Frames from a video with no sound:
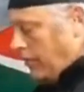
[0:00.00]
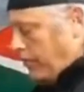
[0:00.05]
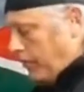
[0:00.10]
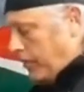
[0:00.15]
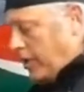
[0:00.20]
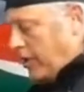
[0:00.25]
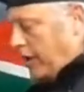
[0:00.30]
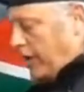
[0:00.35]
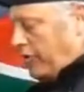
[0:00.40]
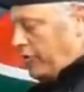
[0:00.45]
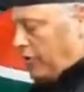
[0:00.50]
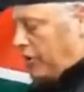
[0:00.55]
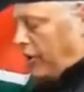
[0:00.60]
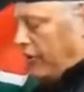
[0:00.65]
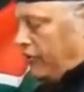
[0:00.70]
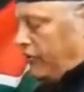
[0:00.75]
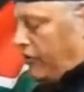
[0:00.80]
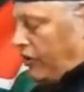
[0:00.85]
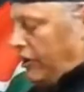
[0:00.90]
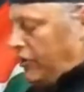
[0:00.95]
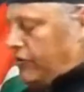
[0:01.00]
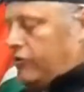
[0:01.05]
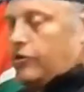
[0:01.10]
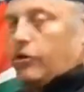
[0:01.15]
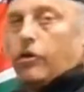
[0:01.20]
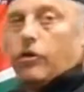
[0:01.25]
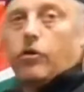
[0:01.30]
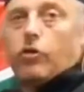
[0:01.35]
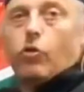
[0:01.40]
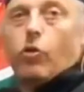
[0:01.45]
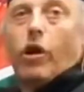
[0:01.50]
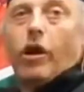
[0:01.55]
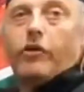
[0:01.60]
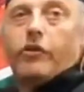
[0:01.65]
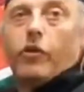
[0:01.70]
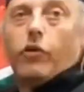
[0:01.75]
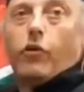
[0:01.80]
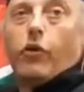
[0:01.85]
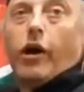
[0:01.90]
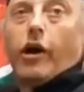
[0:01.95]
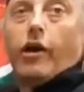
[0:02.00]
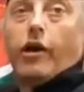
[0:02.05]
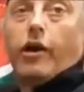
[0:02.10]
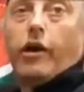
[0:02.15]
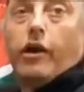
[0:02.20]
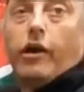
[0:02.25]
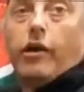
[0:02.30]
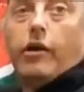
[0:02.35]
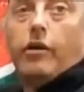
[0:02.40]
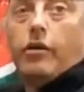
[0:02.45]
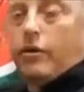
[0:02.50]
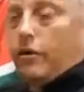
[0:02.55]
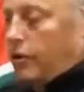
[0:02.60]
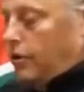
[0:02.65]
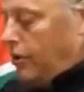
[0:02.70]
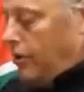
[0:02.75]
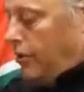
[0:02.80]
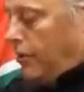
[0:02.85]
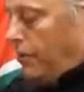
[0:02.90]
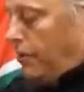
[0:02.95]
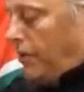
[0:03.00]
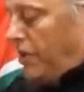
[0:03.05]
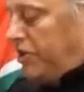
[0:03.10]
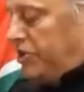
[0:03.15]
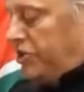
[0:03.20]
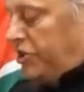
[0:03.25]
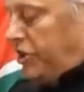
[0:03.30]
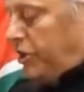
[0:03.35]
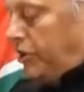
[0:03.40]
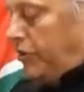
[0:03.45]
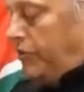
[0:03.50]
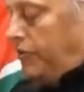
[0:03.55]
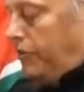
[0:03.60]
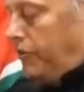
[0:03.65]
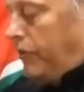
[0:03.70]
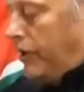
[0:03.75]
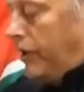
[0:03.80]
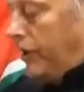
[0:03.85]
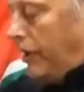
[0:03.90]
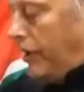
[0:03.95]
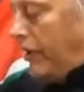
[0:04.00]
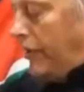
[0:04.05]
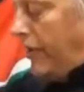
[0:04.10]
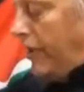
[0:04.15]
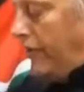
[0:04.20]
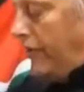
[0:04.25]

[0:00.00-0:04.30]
And as you can see, it's still quite a runny mixture, and that